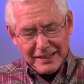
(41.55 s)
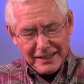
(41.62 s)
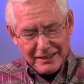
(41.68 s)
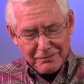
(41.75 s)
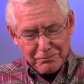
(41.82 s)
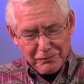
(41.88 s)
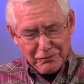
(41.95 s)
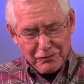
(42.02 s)

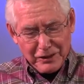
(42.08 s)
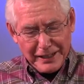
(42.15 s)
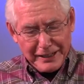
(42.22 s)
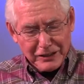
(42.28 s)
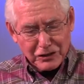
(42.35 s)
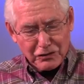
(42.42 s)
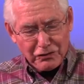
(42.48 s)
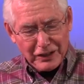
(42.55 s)
And
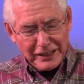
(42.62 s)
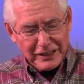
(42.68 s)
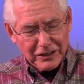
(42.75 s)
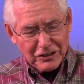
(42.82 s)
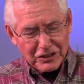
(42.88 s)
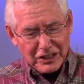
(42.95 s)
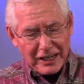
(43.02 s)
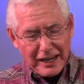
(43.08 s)
latest
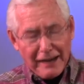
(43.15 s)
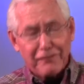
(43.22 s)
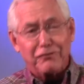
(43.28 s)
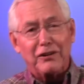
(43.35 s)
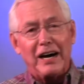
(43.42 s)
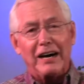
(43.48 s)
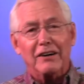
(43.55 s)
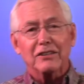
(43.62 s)
figures that I've
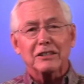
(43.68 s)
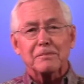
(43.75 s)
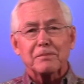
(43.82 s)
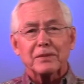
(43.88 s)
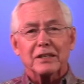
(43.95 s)
found,